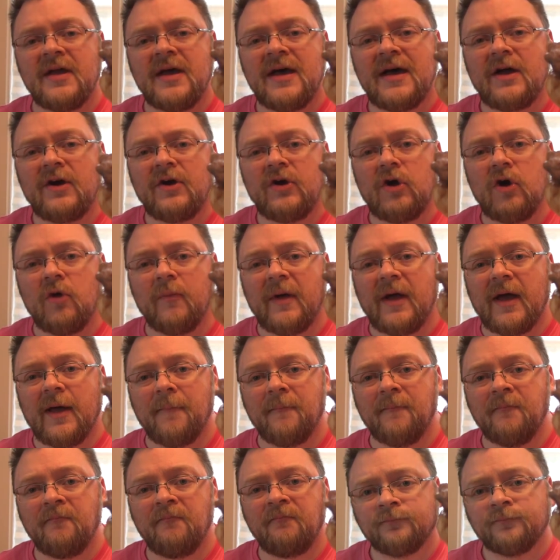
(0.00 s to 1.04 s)
don't know,
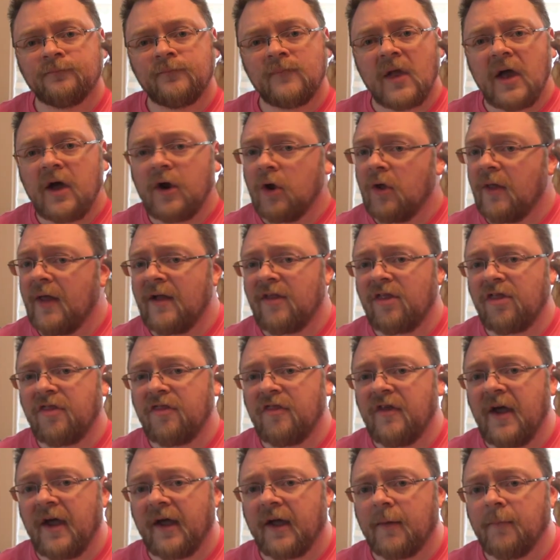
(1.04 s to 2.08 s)
man. I don't know, that's
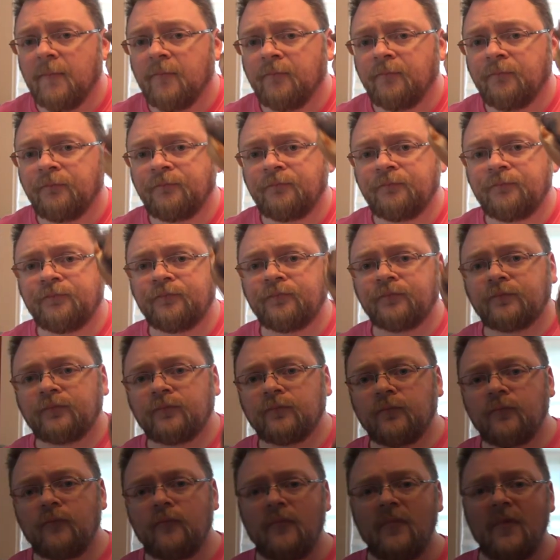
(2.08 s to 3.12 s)
thick.
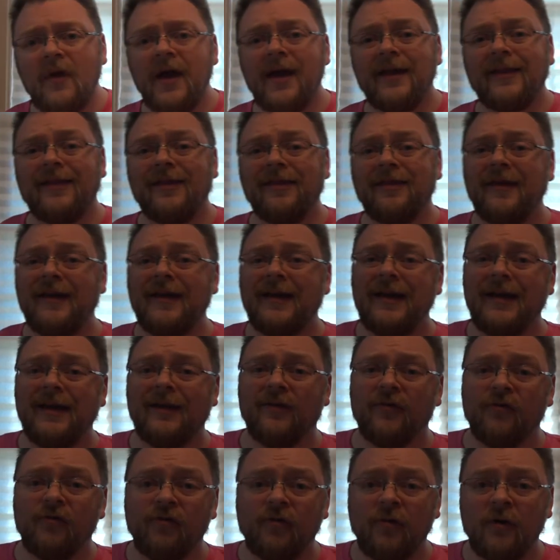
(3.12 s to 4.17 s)
And the thing
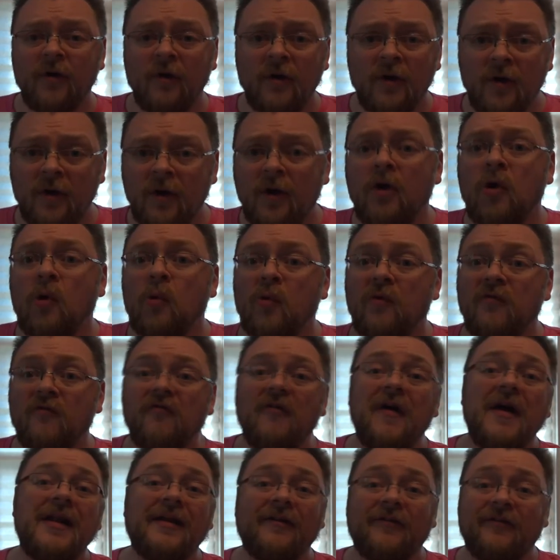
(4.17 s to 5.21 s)
is,
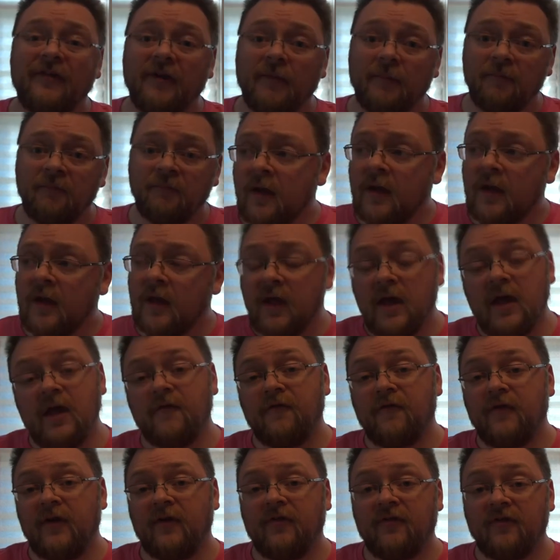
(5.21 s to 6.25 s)
venison,
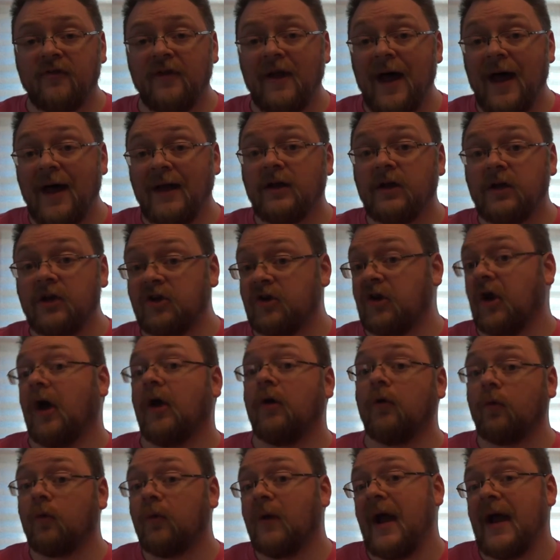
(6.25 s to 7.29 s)
if it's not
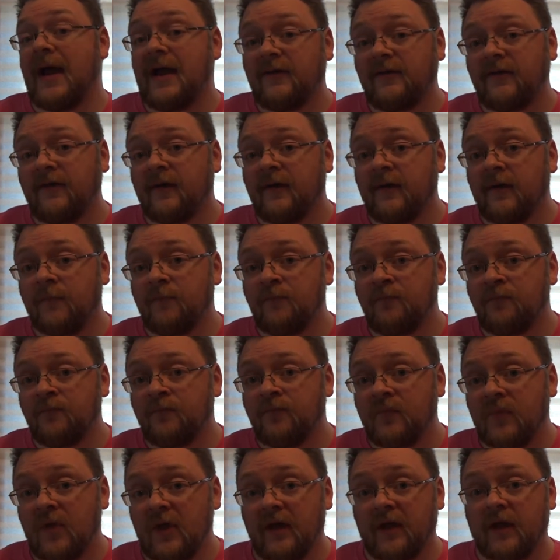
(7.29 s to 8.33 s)
done right,
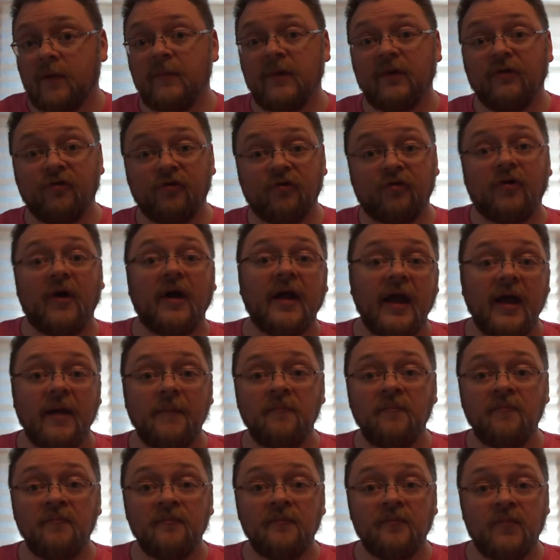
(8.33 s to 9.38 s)
it can be
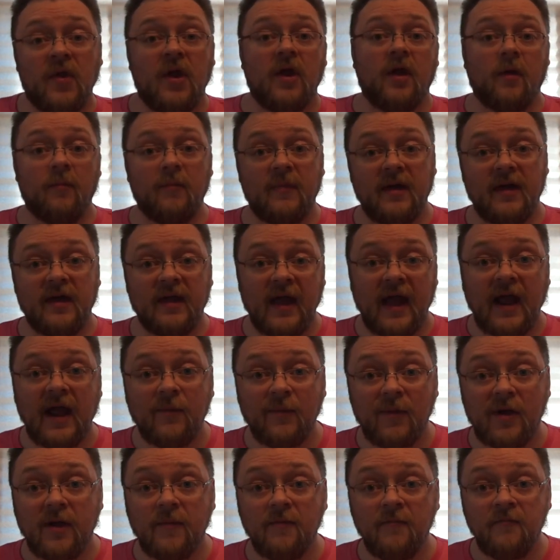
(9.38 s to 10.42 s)
stringy, it can be
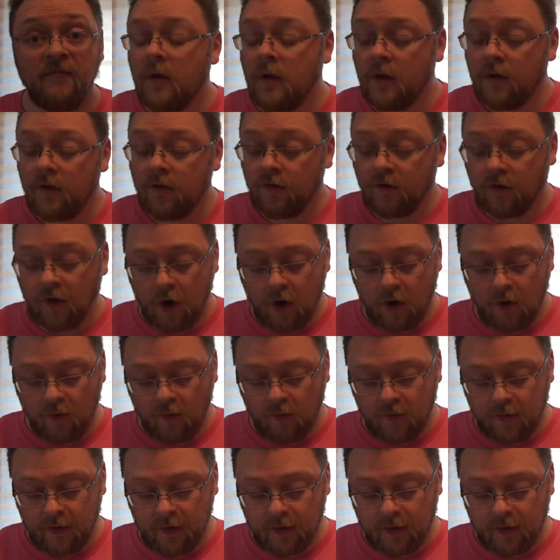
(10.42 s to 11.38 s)
gamey, so,